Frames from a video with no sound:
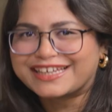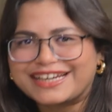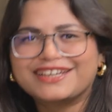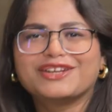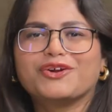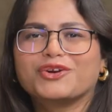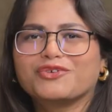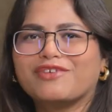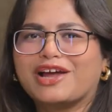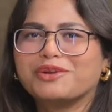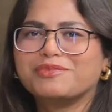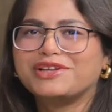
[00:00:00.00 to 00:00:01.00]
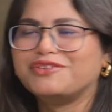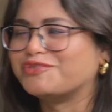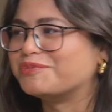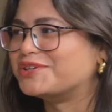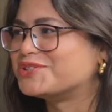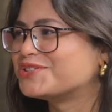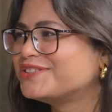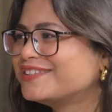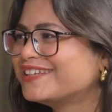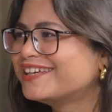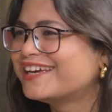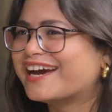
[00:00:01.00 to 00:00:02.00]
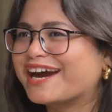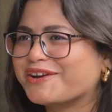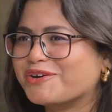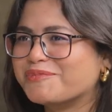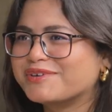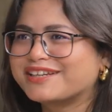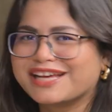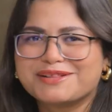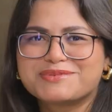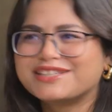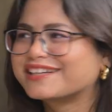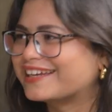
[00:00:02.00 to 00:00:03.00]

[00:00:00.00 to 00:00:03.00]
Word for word: gained a lot of valuable information. I hope it helps the